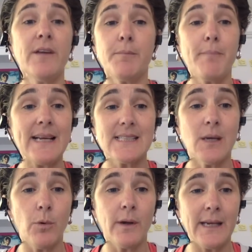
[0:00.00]
or even make
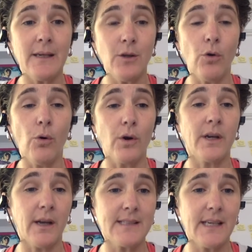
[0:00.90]
someone in your
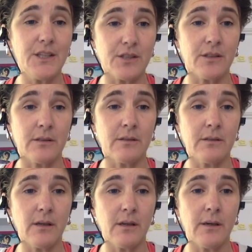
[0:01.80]

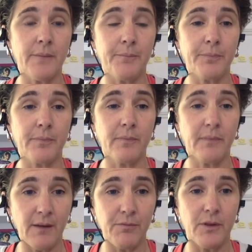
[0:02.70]
organization, um,
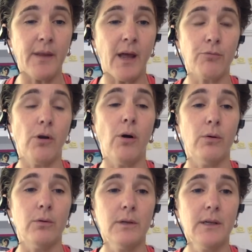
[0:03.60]
give them that
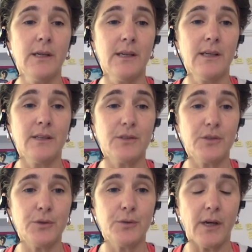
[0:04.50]
role
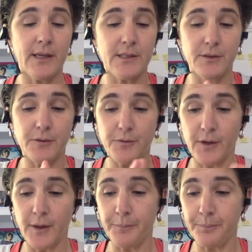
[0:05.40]
to kind of,
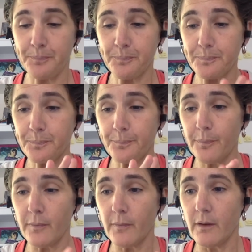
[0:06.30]
um,
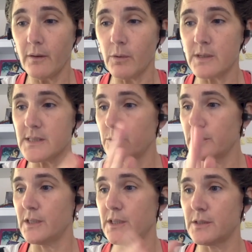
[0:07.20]
what's the
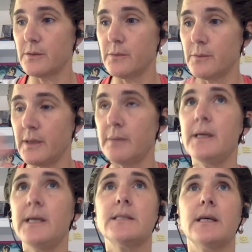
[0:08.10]
word
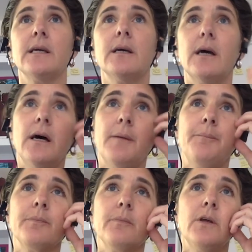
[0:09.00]
in a meeting,
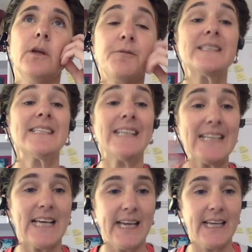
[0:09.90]
um, you know,
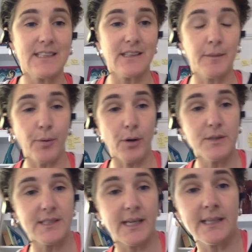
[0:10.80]
facilitate the
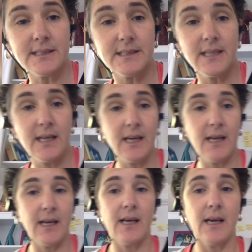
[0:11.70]
process. Yeah.
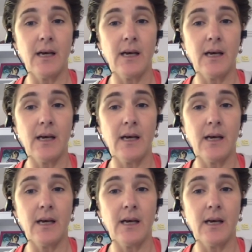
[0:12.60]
